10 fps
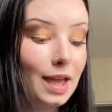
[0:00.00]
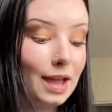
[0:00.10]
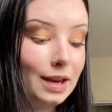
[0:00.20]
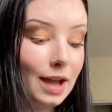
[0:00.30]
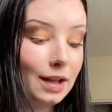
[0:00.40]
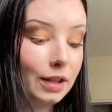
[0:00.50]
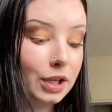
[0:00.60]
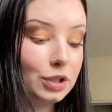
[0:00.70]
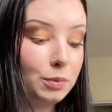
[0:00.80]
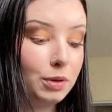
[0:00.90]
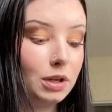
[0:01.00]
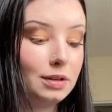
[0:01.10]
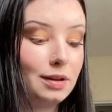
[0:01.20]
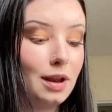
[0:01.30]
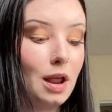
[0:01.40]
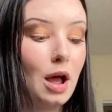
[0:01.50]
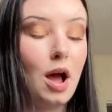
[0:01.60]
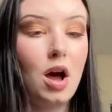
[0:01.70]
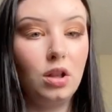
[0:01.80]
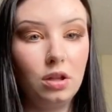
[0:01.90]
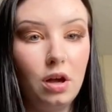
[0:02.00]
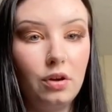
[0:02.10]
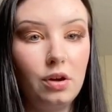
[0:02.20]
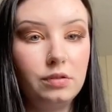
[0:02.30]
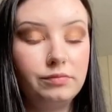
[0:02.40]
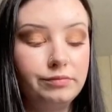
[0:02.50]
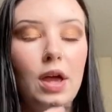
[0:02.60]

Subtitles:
and I like to put a lot on,